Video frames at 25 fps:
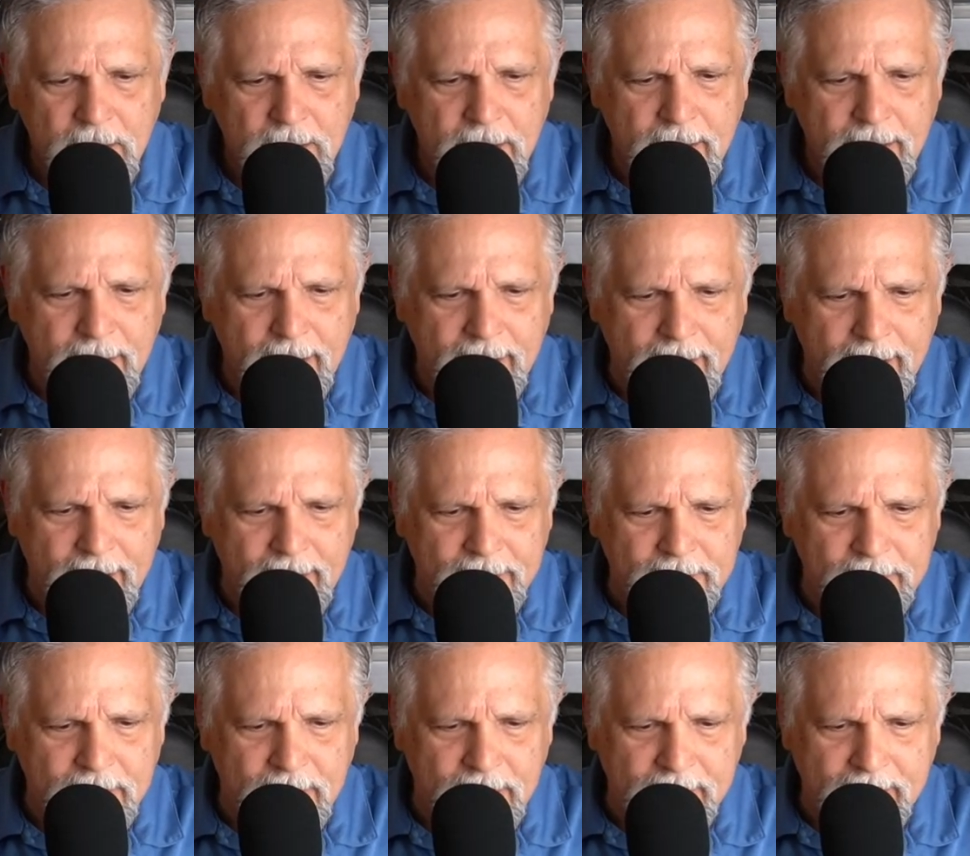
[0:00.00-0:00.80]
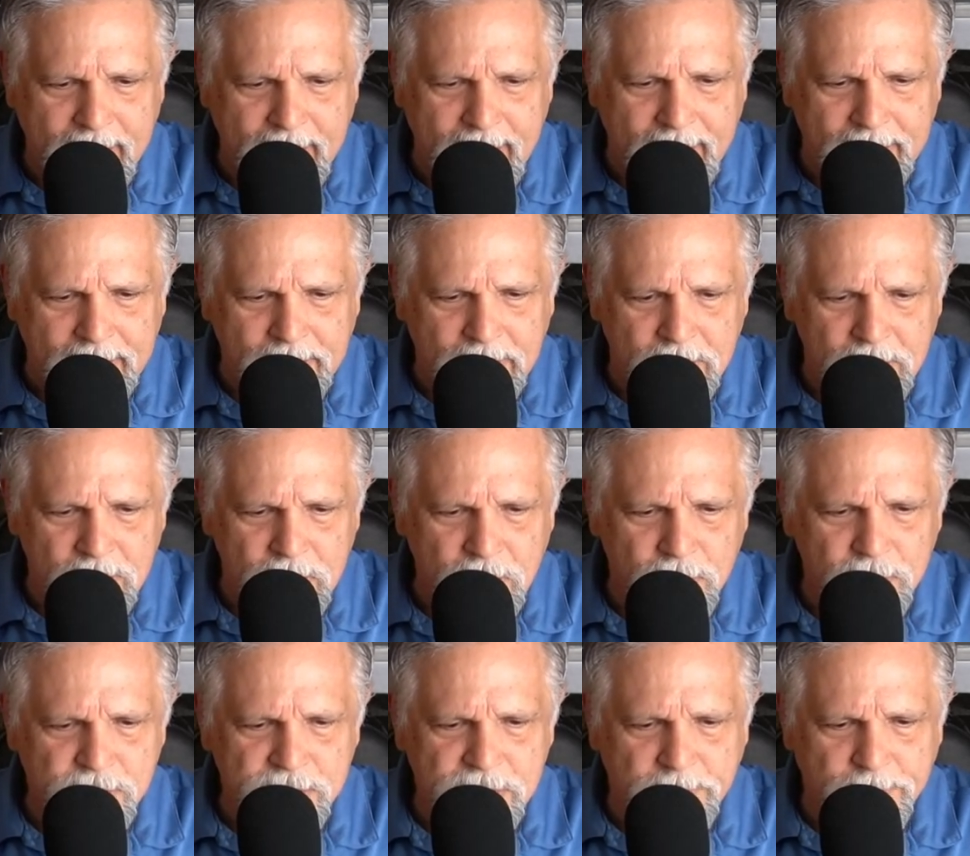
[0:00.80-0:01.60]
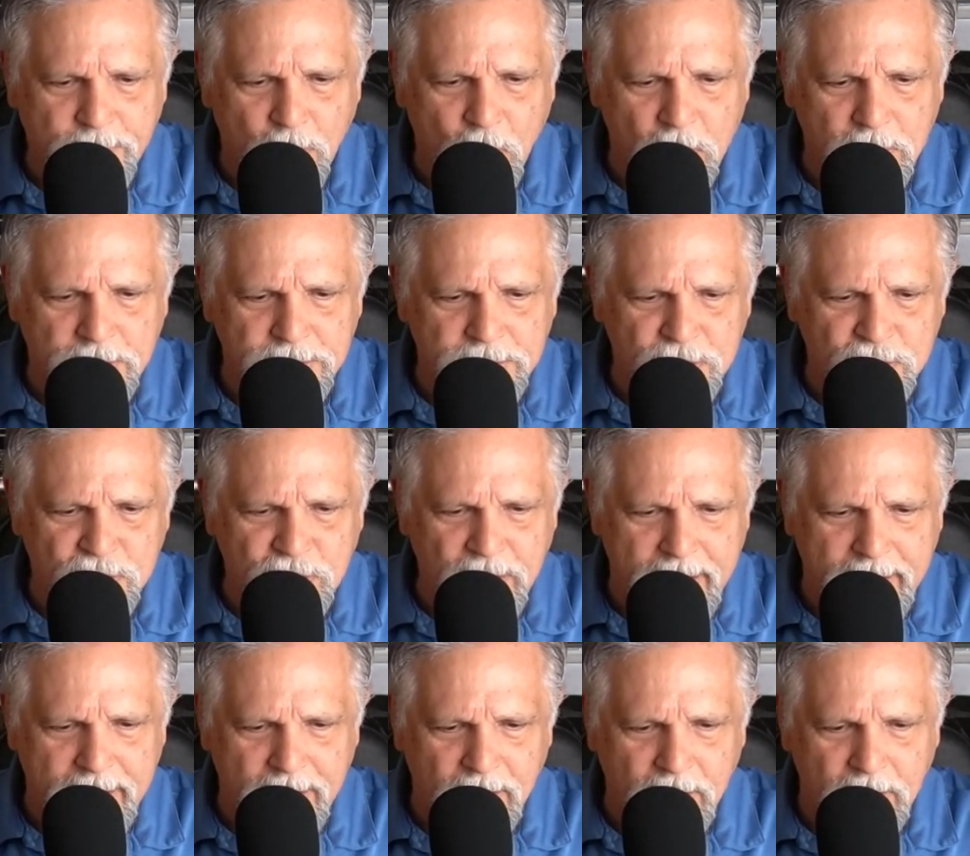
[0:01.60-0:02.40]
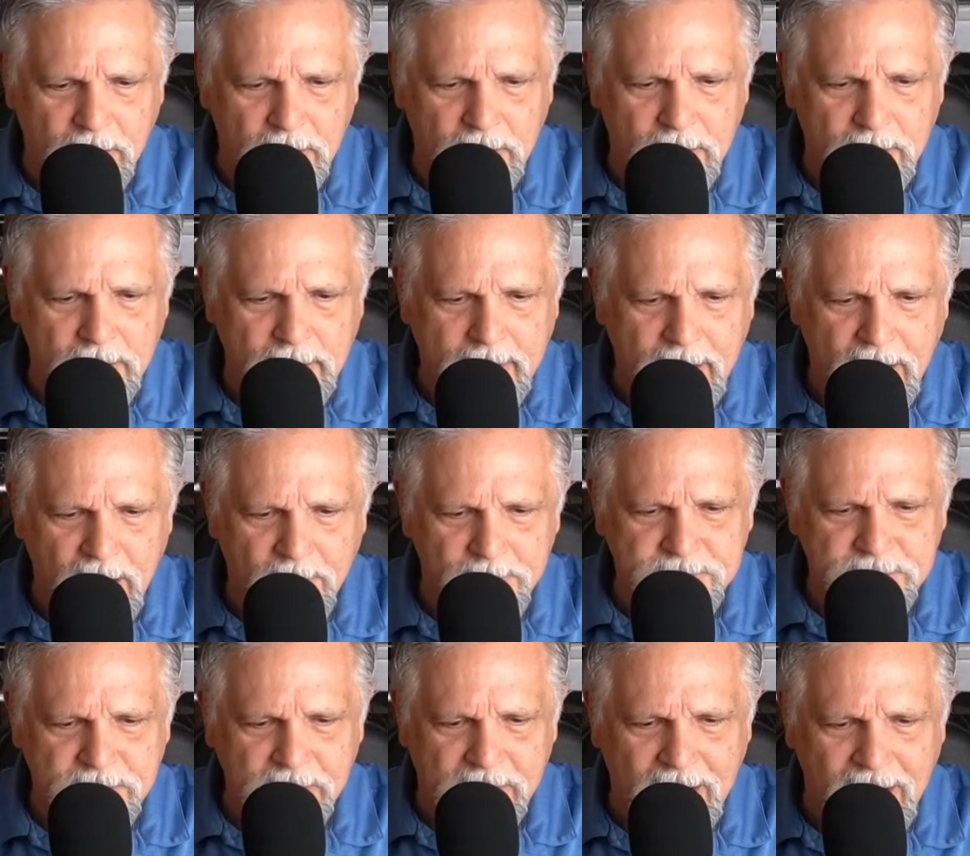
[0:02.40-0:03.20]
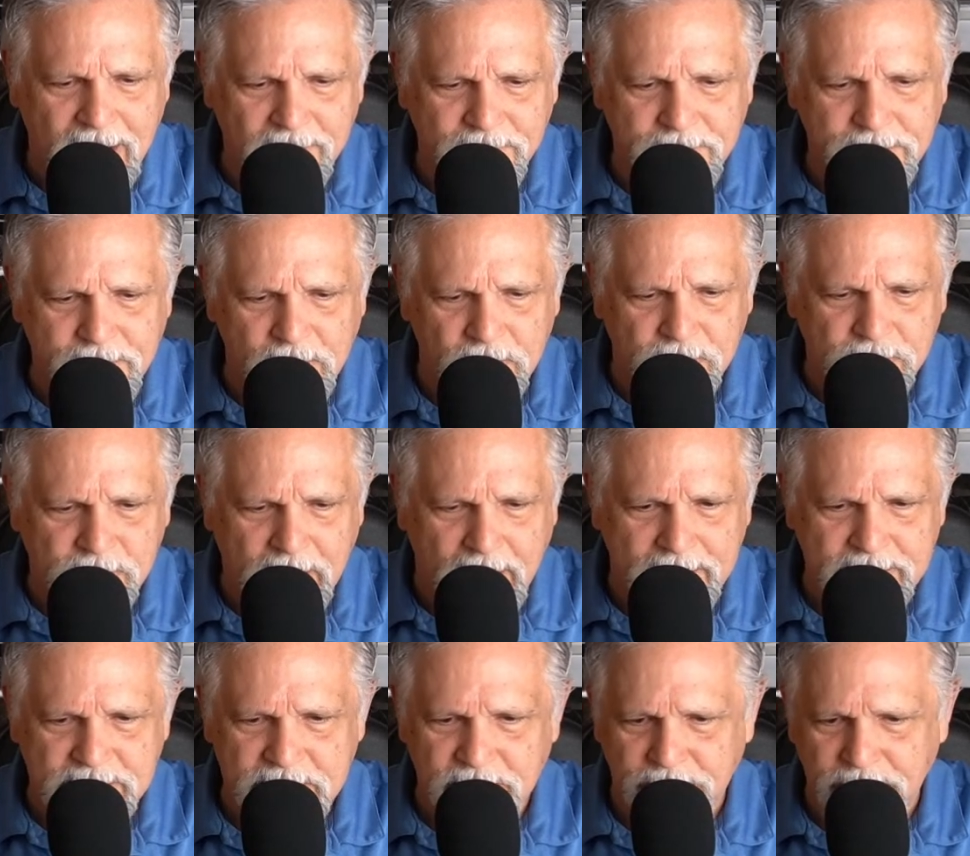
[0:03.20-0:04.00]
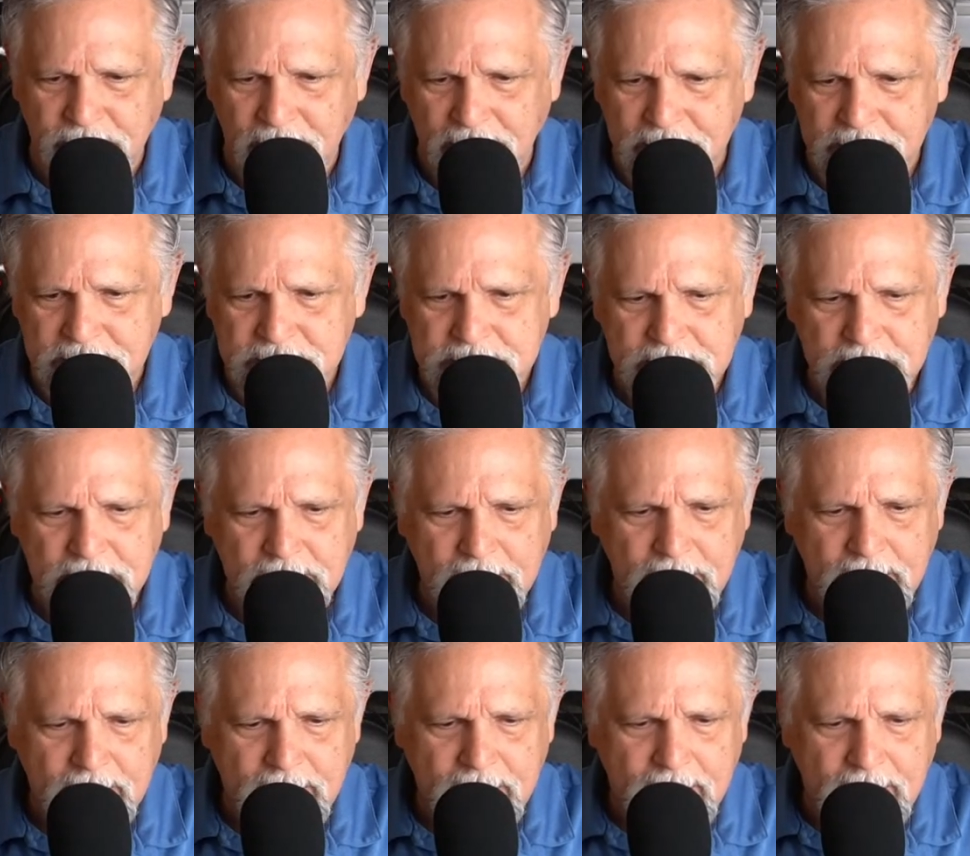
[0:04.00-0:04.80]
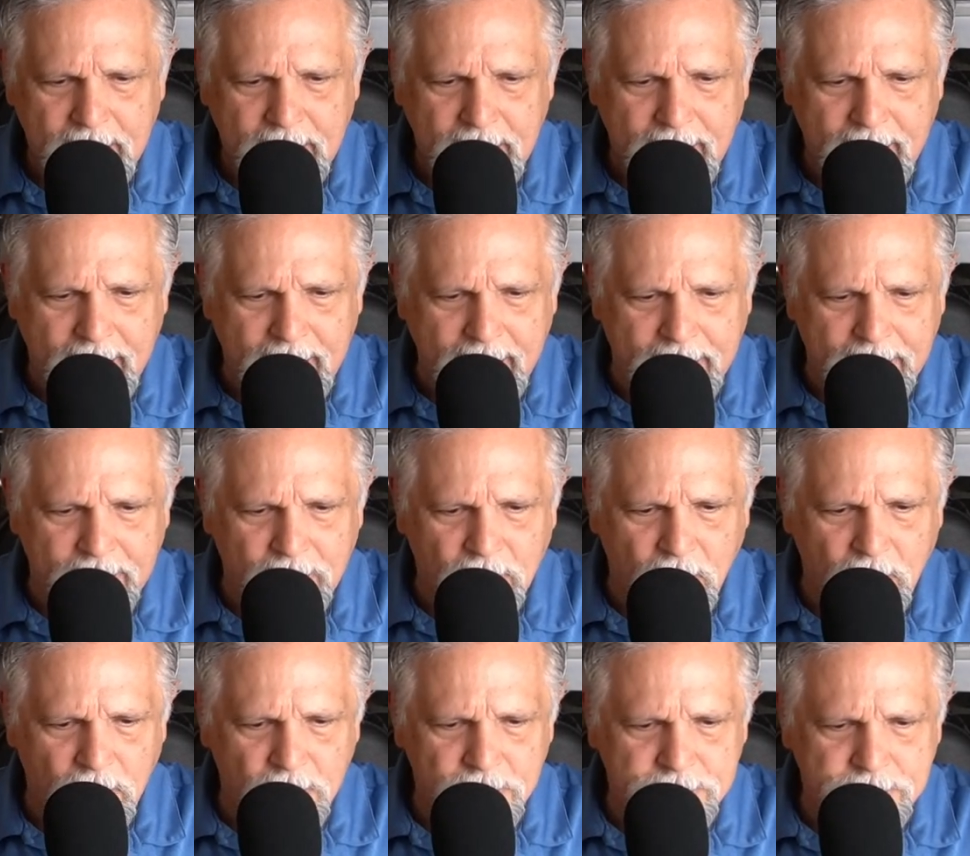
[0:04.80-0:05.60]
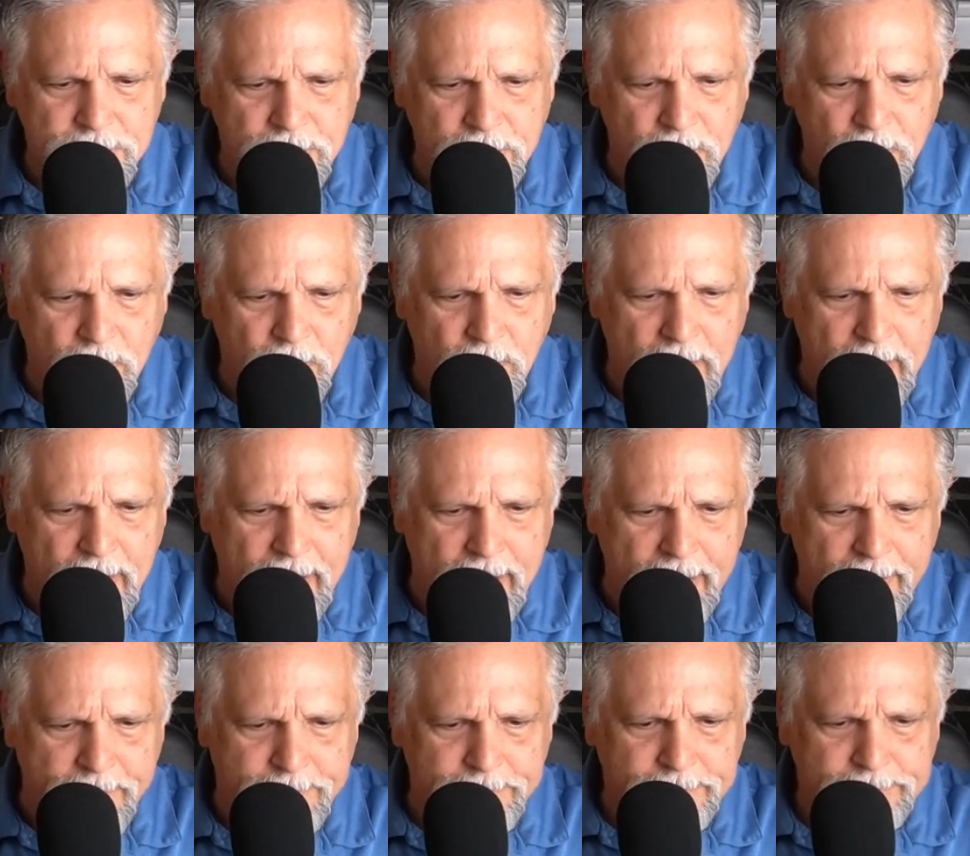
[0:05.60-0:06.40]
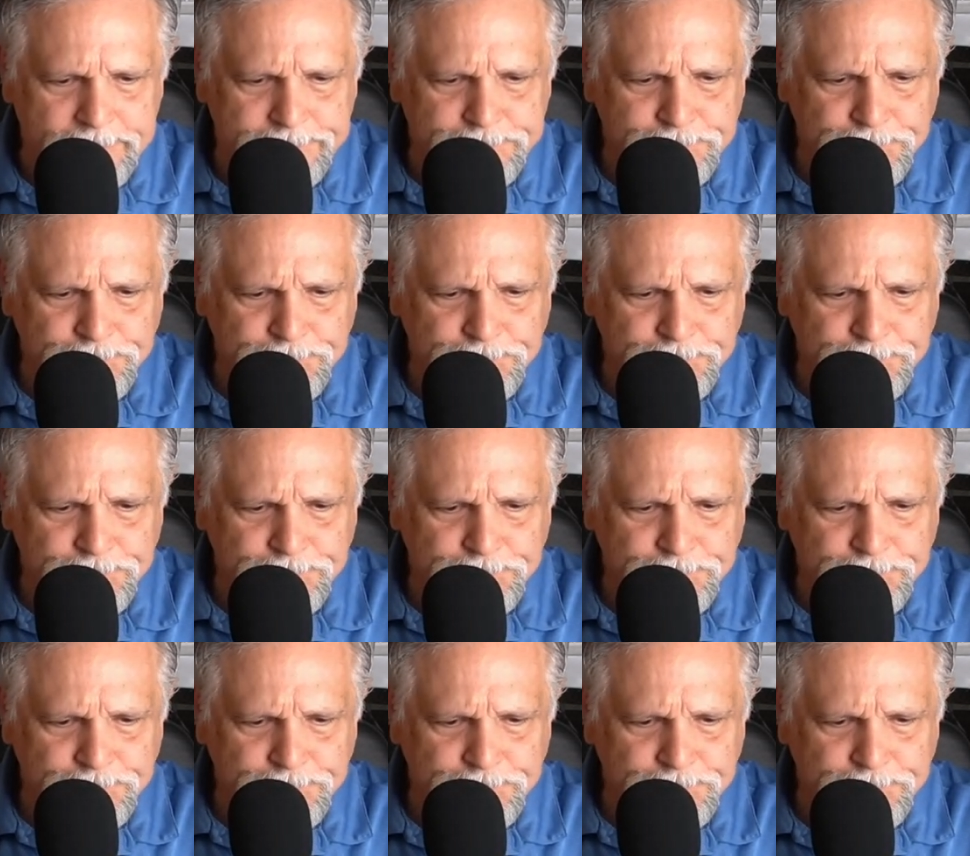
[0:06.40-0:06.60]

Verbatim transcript: And again, your support of the channel helps to cover those kinds of things, and also, um,